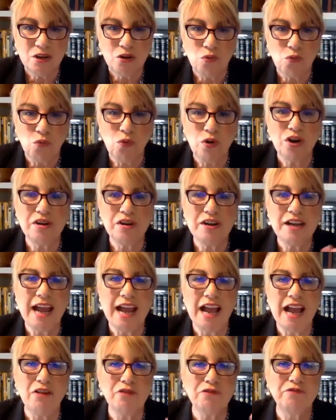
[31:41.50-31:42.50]
we're
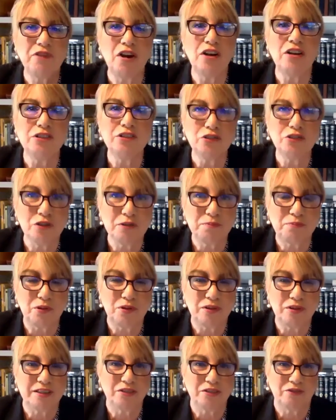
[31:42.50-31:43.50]
now
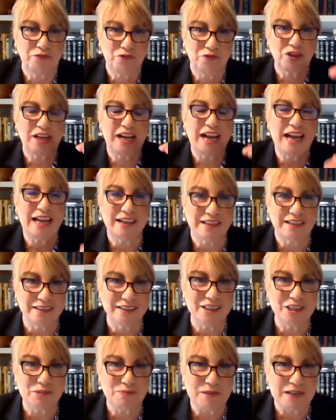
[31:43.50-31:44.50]
vulnerable for
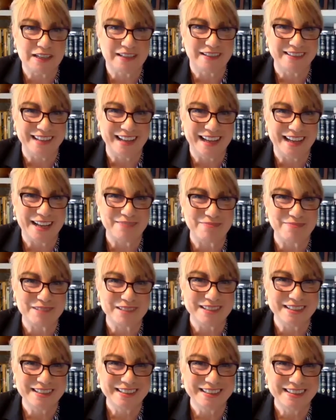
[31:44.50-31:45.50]
cataclysmic
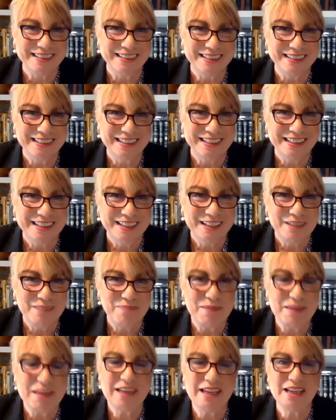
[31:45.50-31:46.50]
collapse
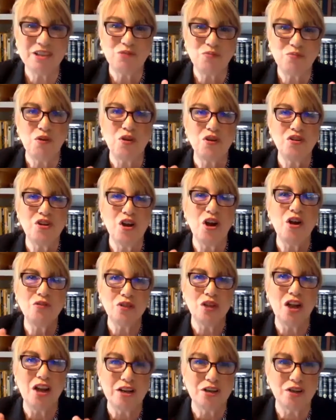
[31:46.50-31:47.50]
because we're no
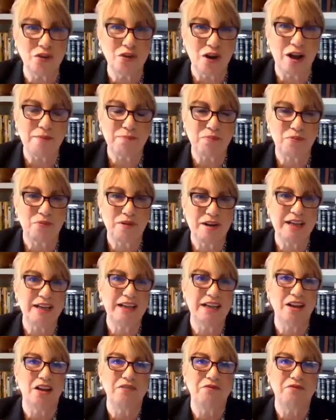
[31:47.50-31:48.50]
longer
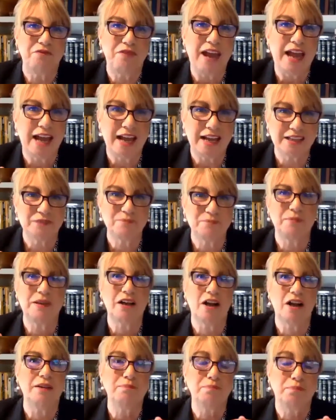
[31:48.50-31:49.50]
operating on facts, but
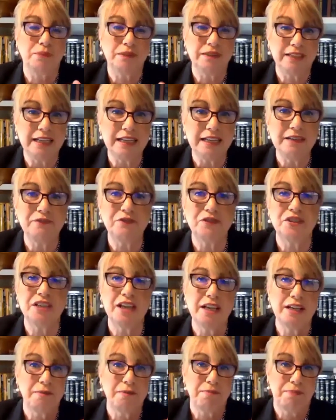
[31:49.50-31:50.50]
on beliefs
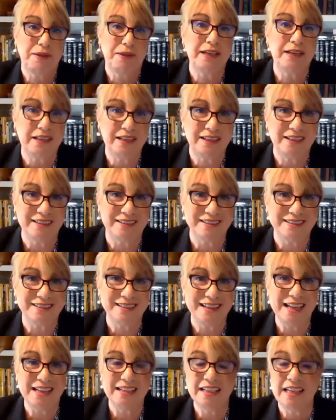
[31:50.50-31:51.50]
and opinions
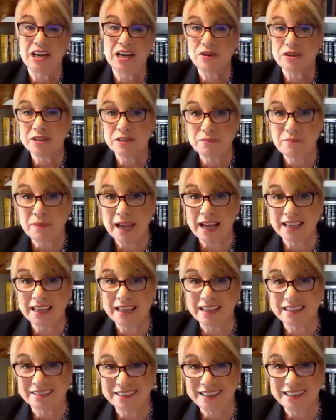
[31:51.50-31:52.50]
and
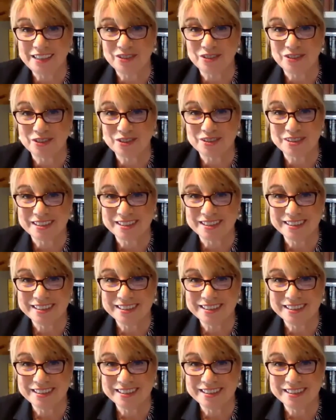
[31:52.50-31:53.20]
charismatic leaders.